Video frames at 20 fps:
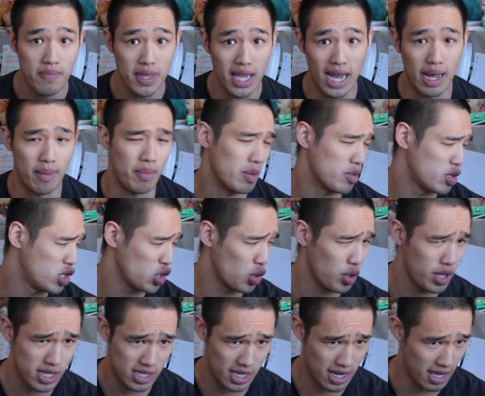I'm
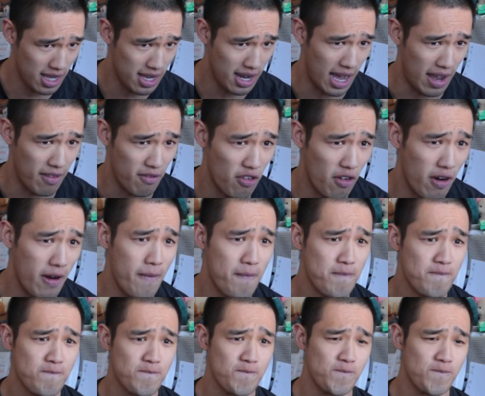sure there's another name for it,